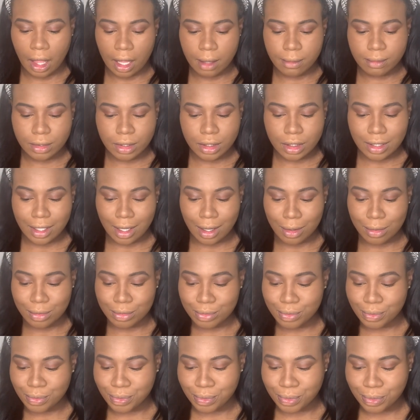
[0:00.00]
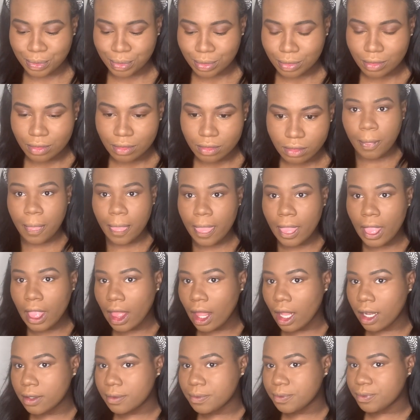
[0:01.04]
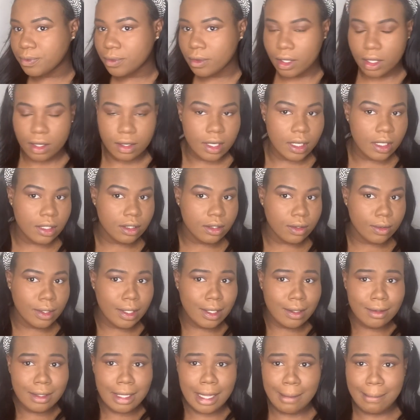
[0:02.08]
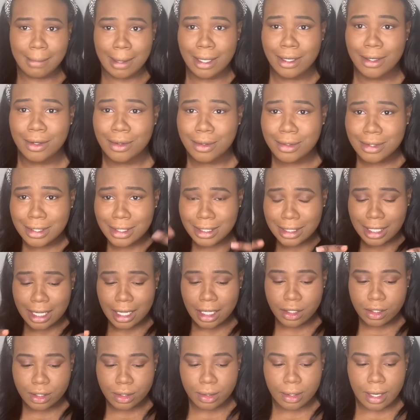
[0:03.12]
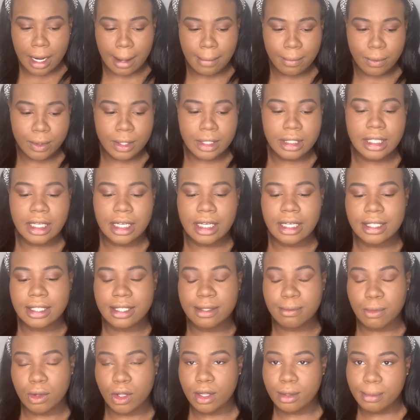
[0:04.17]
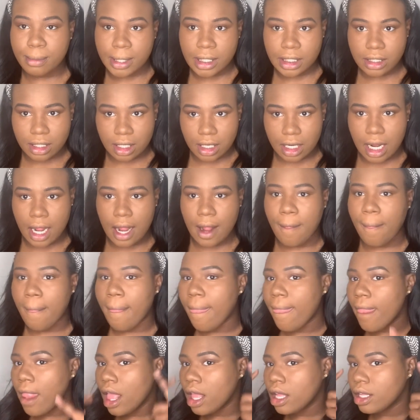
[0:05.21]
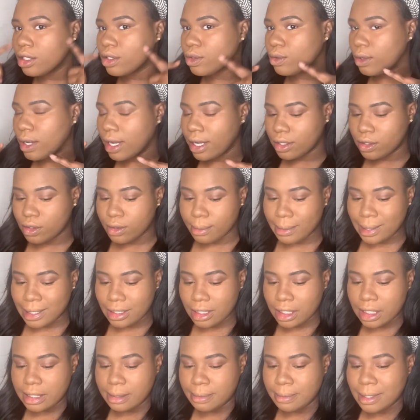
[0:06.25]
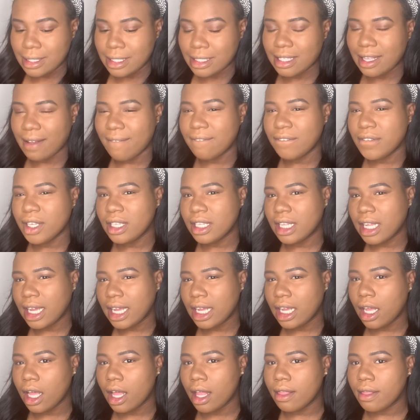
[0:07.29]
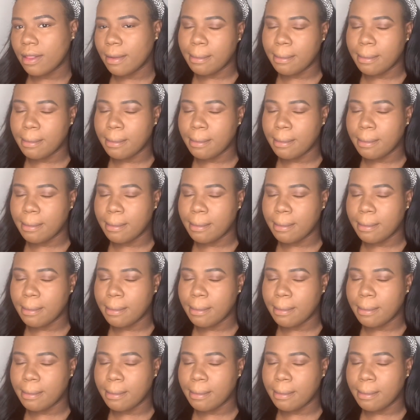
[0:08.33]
It's gone. Okay, so now that my nose is contoured, I'm going to take a smaller brush today to contour my cheeks because I feel like the